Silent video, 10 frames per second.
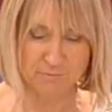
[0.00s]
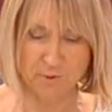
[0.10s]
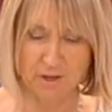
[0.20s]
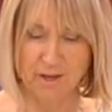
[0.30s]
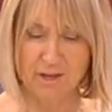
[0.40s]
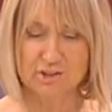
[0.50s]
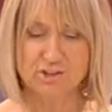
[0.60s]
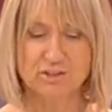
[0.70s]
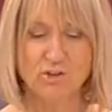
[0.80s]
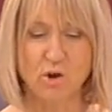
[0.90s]
but
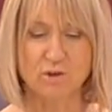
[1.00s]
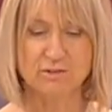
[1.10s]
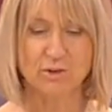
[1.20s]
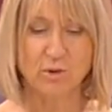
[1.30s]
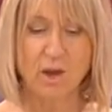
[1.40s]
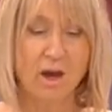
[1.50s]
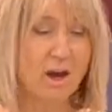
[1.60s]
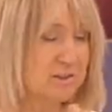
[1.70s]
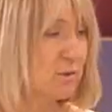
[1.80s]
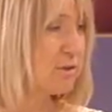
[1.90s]
she's not. So
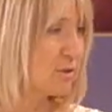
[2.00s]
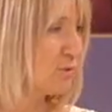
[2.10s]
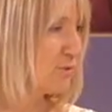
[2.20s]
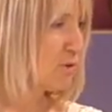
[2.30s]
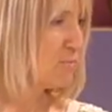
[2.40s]
I do phone